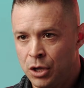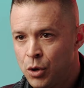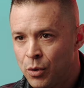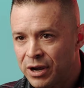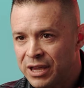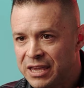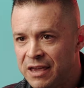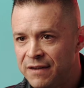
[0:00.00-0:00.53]
You
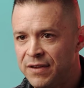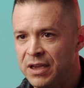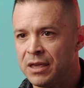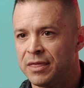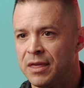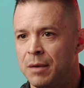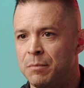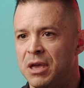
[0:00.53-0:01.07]
are giving
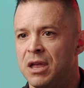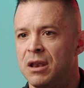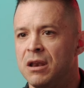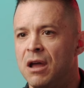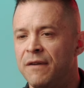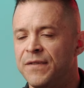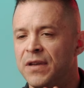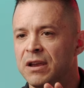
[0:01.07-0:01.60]
them
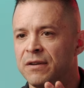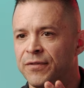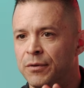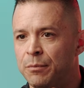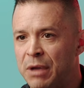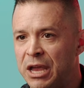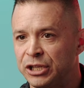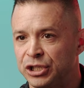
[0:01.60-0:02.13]
enough
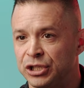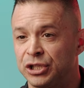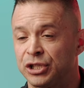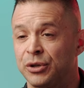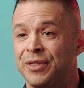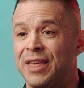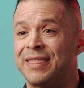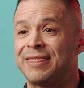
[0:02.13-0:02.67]
information
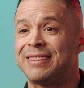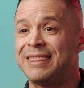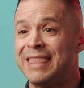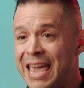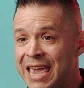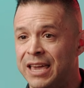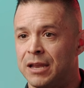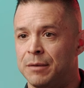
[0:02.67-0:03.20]
so that
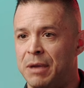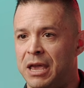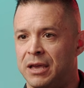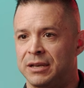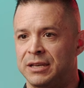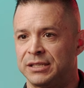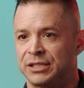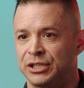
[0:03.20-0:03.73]
they can make a
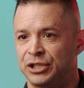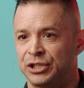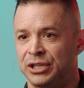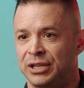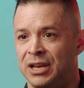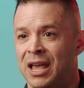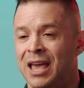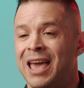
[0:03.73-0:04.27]

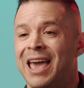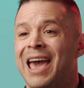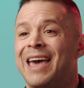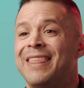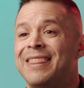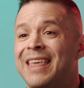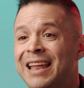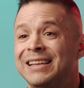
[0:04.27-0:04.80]
decision
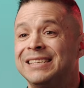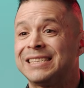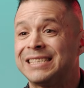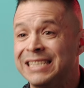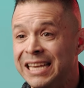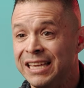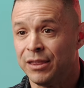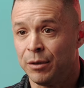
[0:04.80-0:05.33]
and then
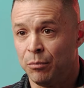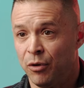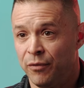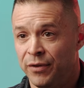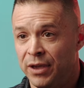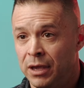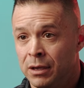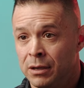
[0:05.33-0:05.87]
see the
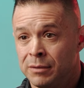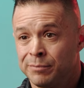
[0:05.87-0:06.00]
movie.